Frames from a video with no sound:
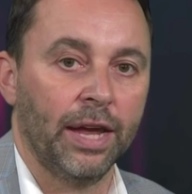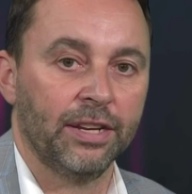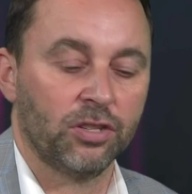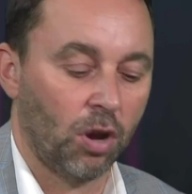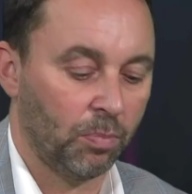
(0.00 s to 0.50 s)

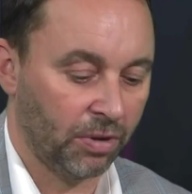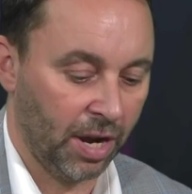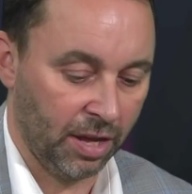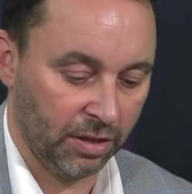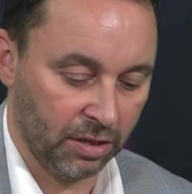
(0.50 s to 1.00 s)
it is our
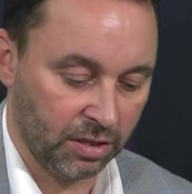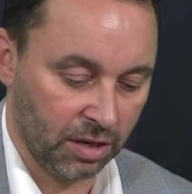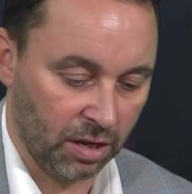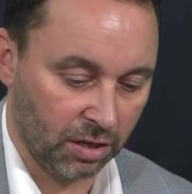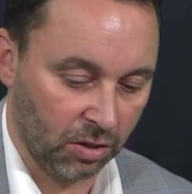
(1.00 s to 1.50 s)
prayer
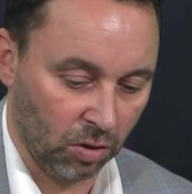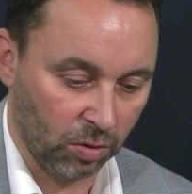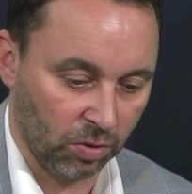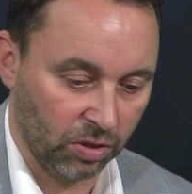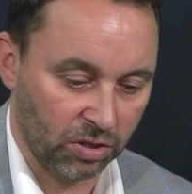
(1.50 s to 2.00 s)
that
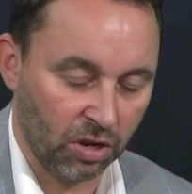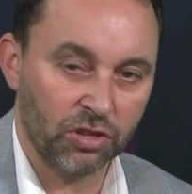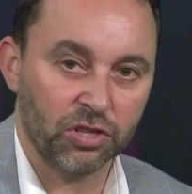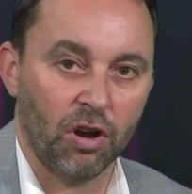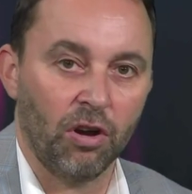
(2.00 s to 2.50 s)
God would
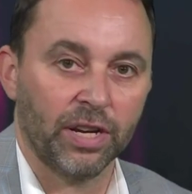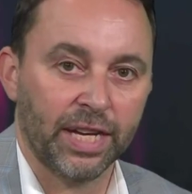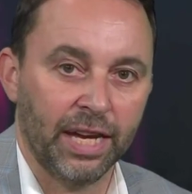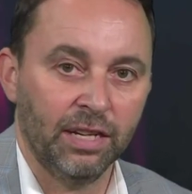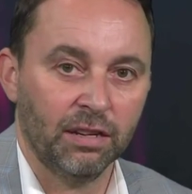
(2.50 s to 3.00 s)
touch our
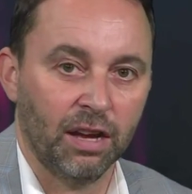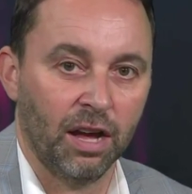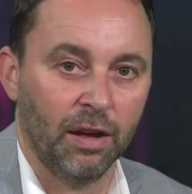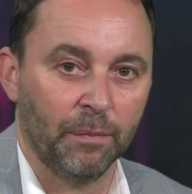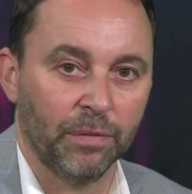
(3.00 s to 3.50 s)
king,
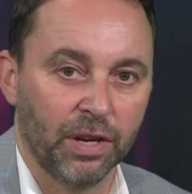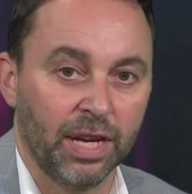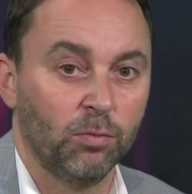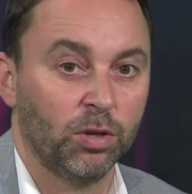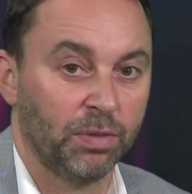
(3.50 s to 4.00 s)
um, that
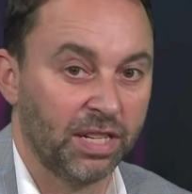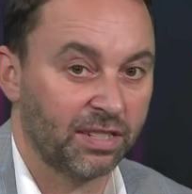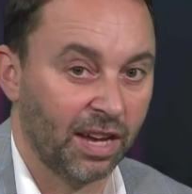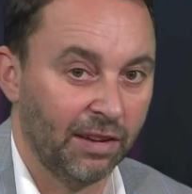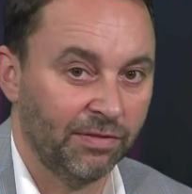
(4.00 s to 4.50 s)
he would be
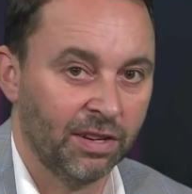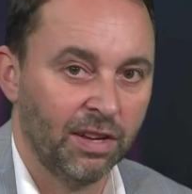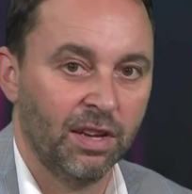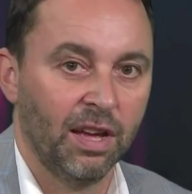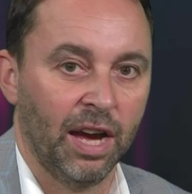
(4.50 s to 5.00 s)
saved,
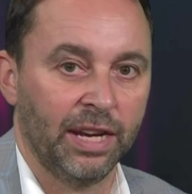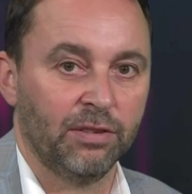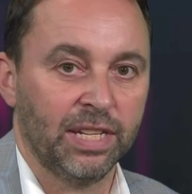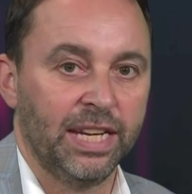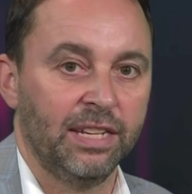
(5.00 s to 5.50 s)
and
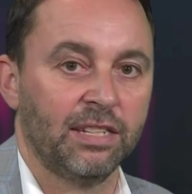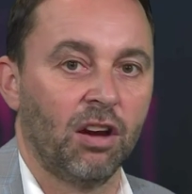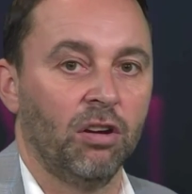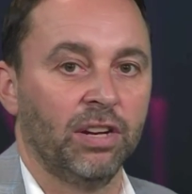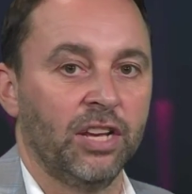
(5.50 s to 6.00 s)
he'd lead
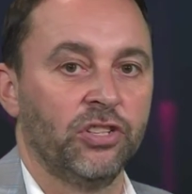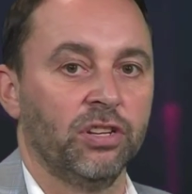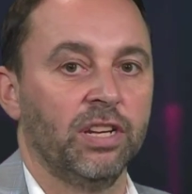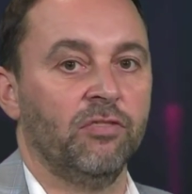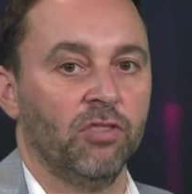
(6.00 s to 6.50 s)
our
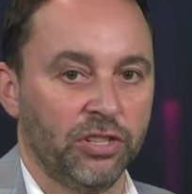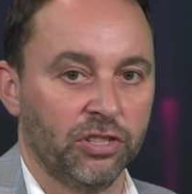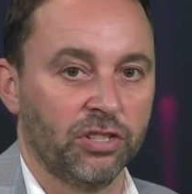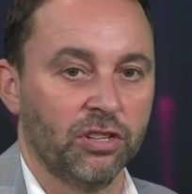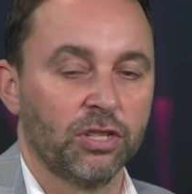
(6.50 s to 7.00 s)
nation in
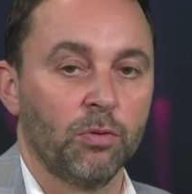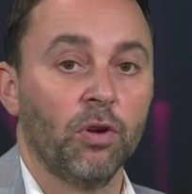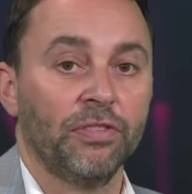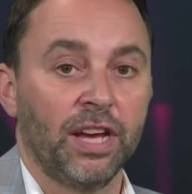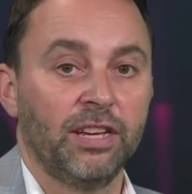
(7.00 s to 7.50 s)
righteousness. So we
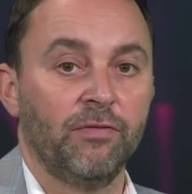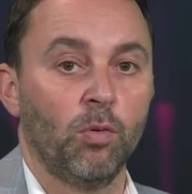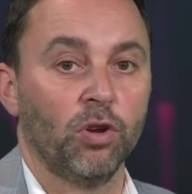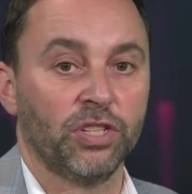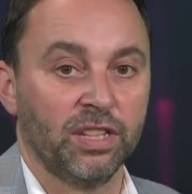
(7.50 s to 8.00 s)
want to thank you
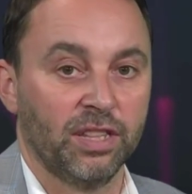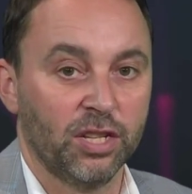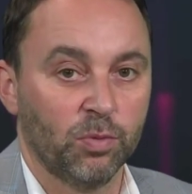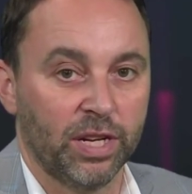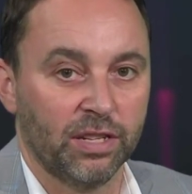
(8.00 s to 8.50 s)
for watching
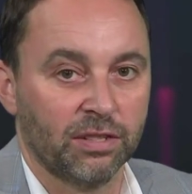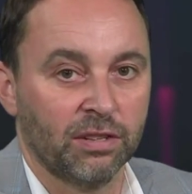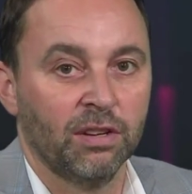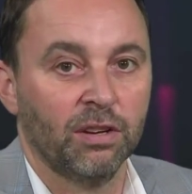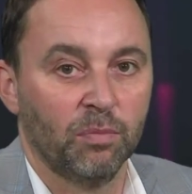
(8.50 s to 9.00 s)
this
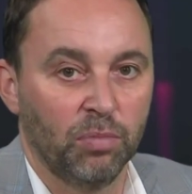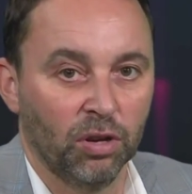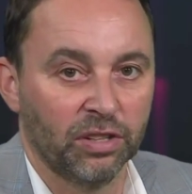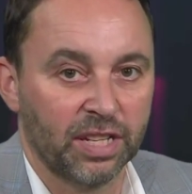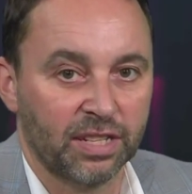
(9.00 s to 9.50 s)
week's
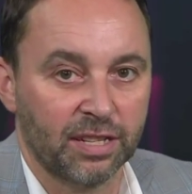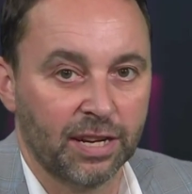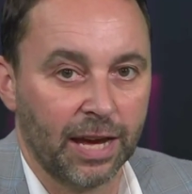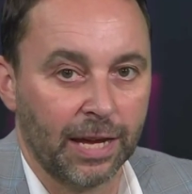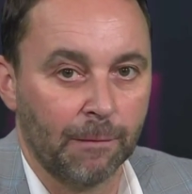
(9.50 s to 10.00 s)
Politics
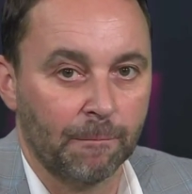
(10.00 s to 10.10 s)
Today.